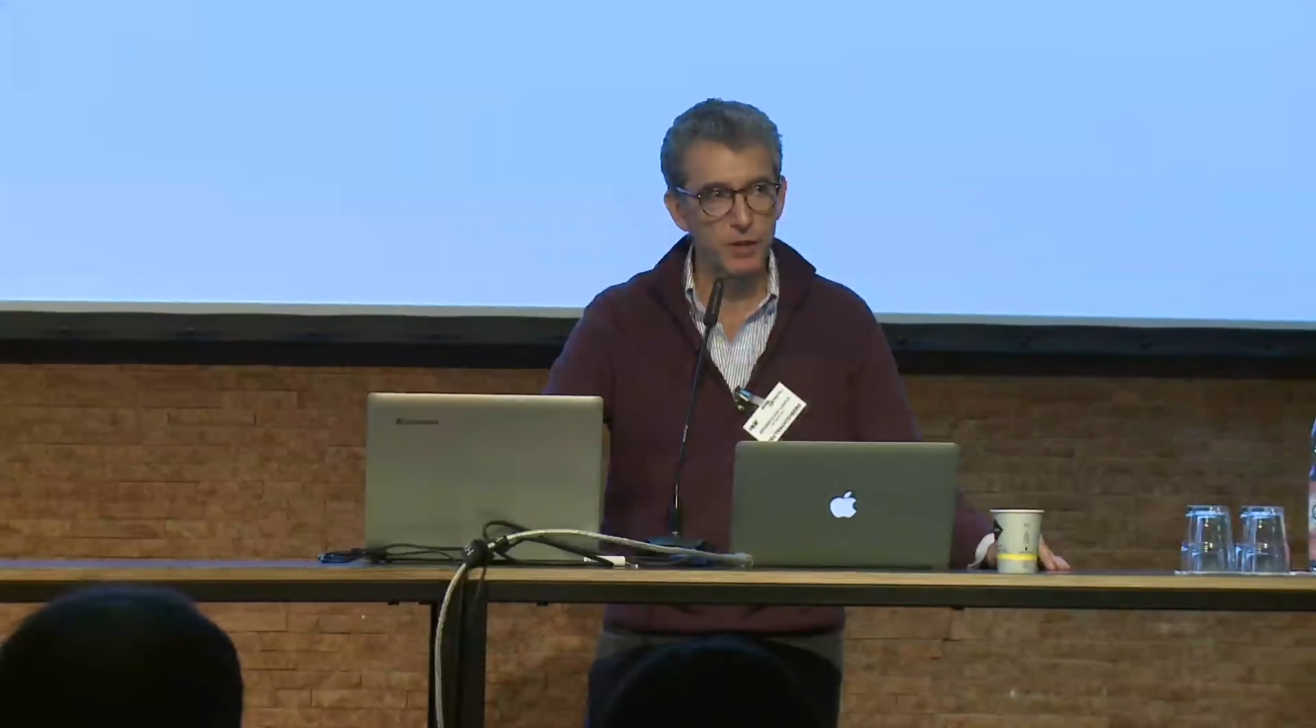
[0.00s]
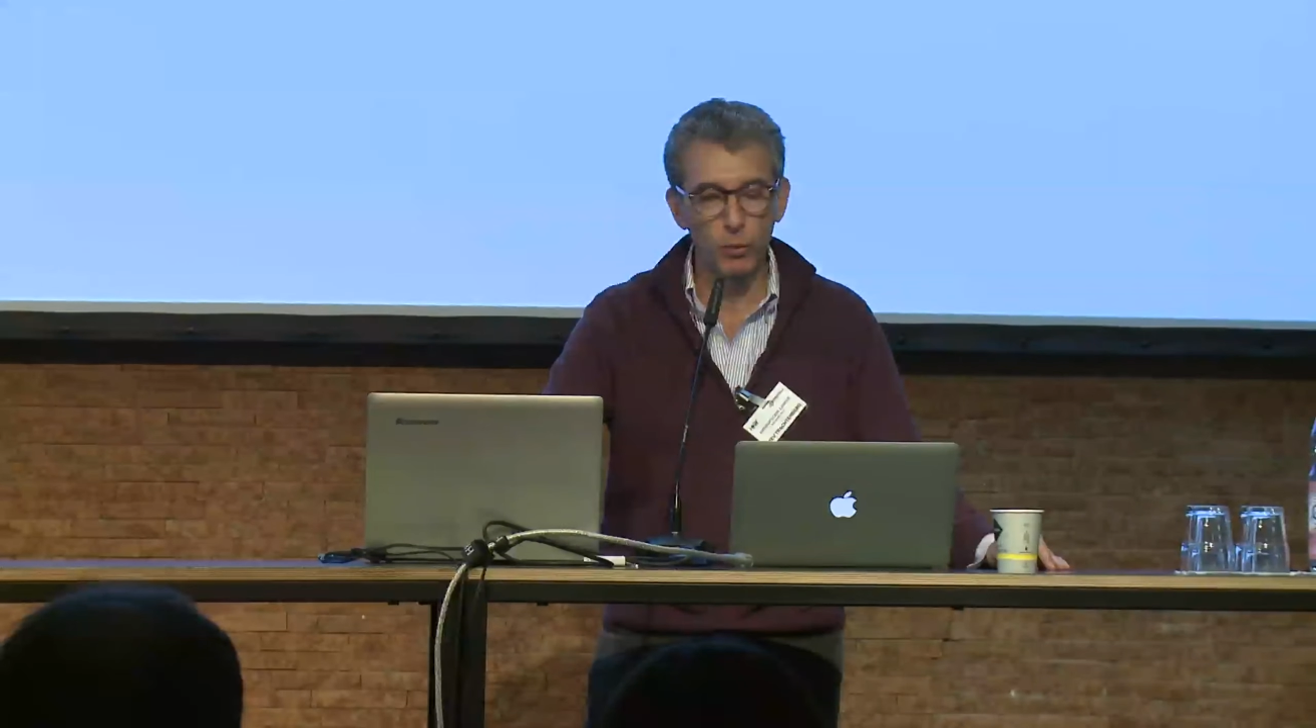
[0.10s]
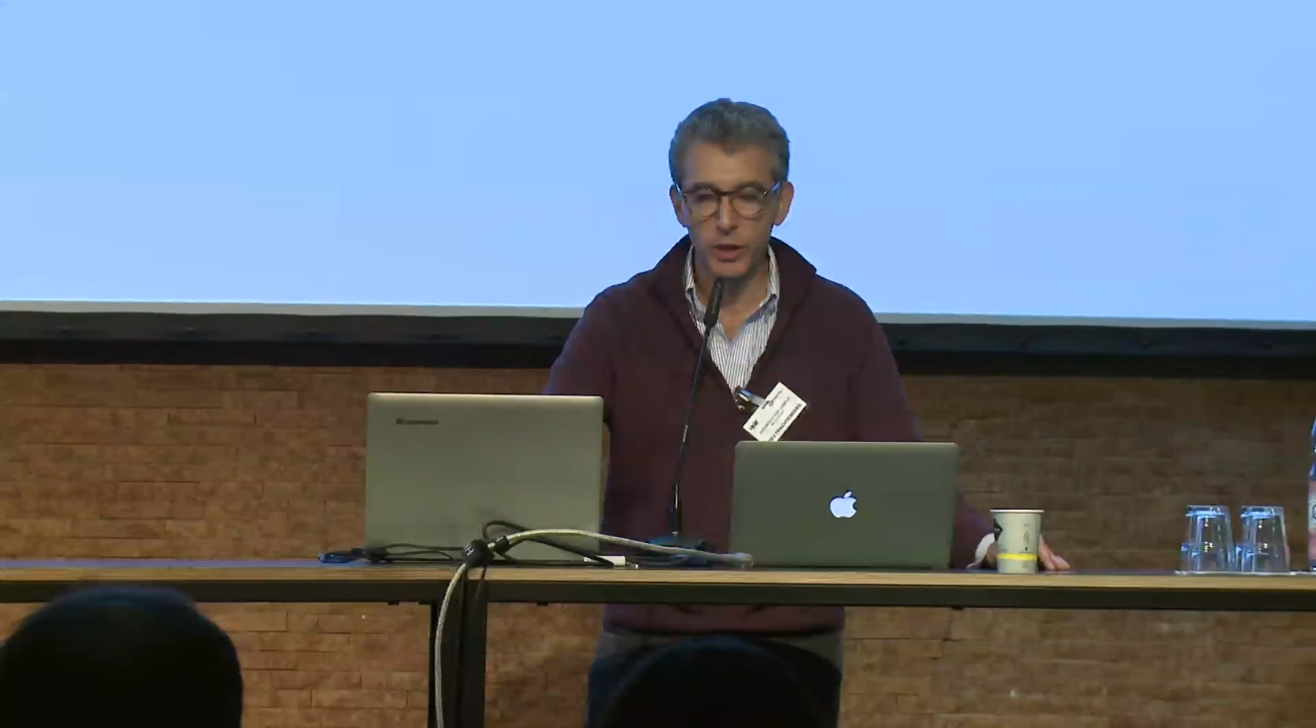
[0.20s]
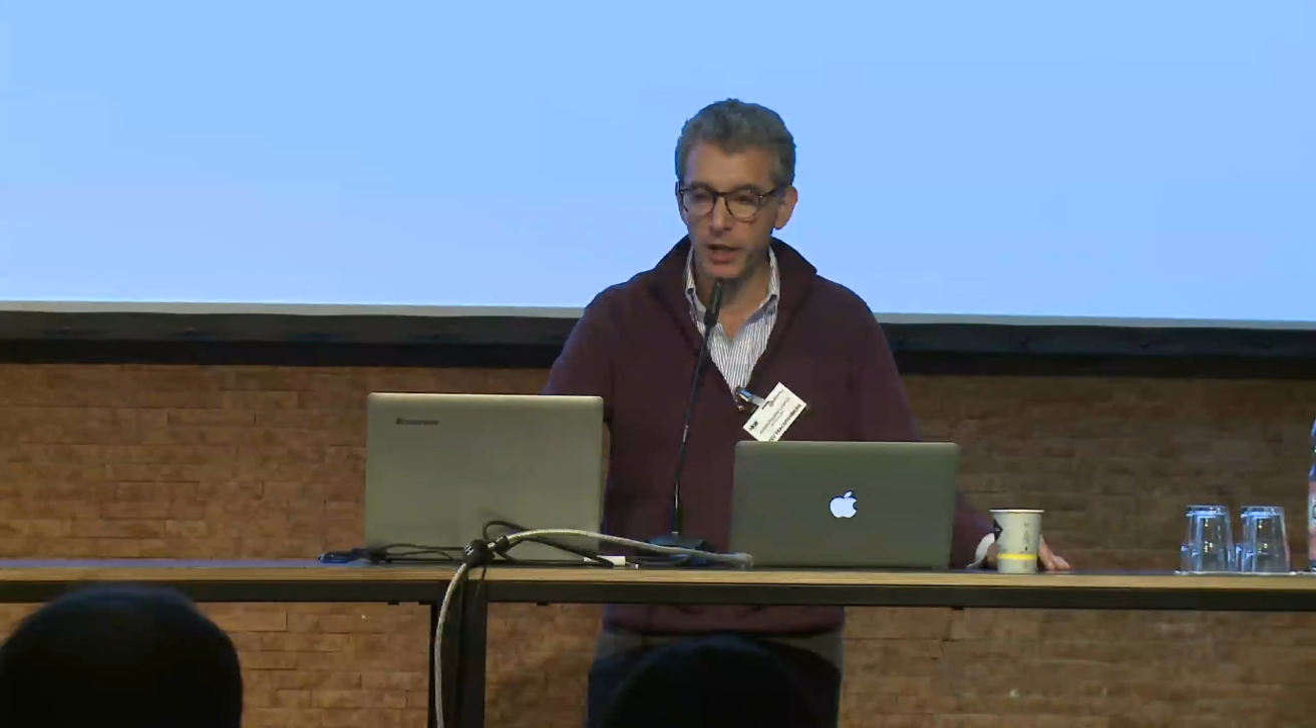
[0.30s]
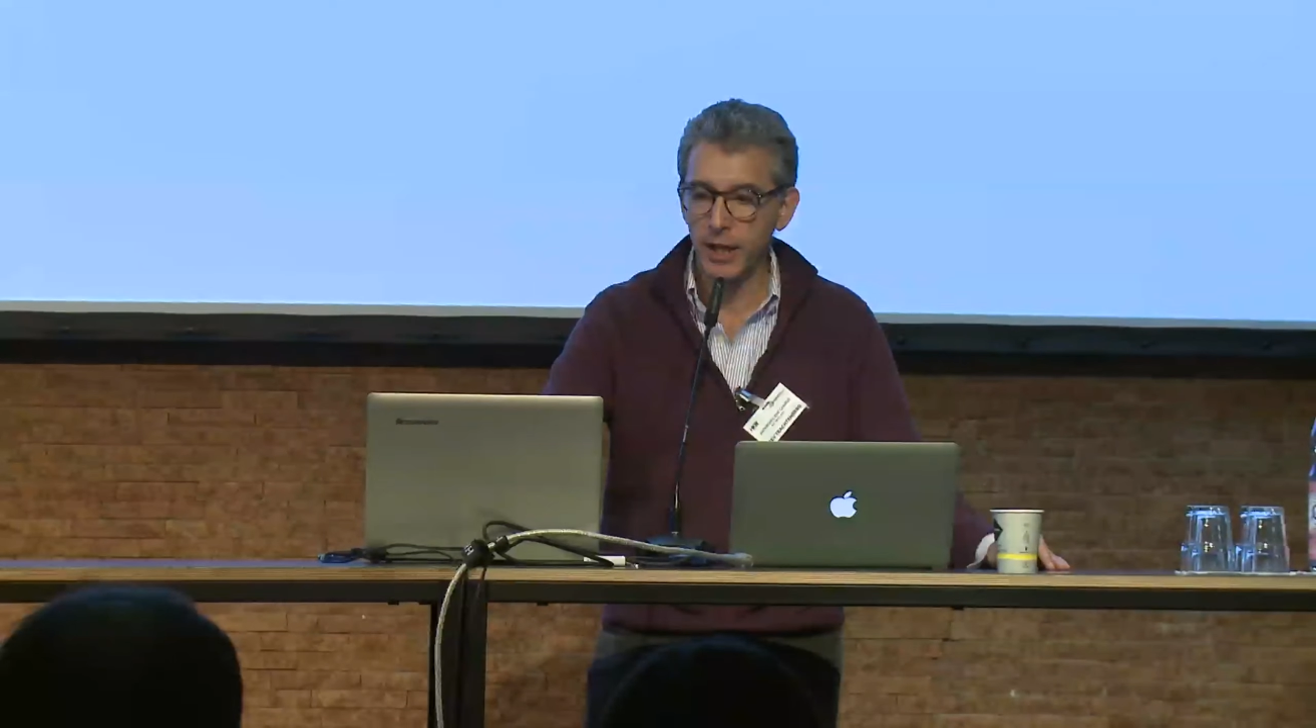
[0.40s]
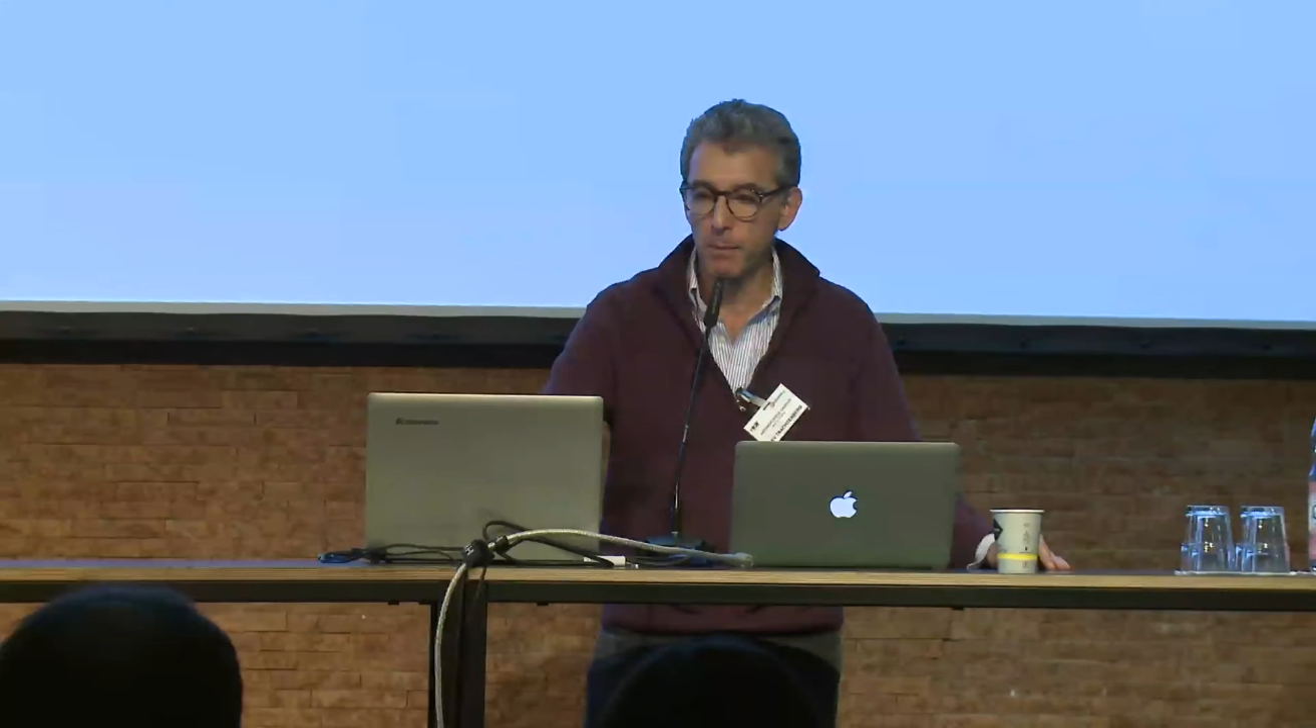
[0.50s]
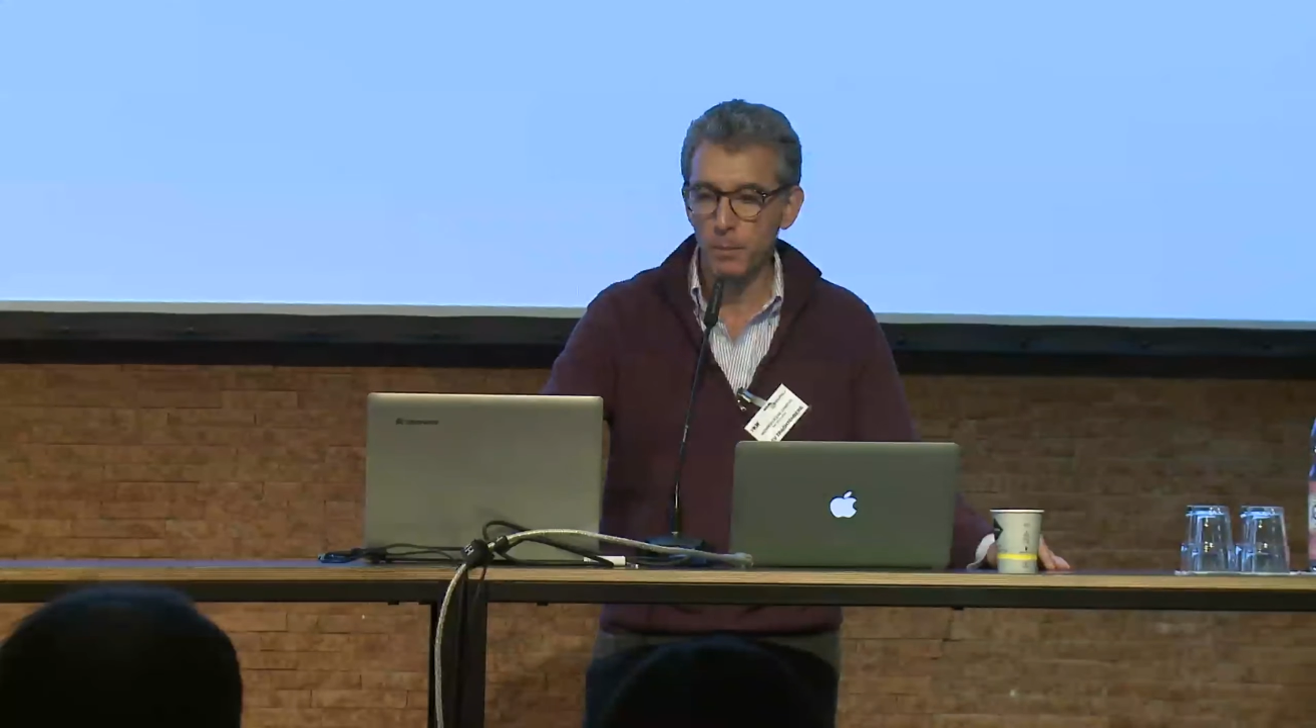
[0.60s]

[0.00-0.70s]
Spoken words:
If we think in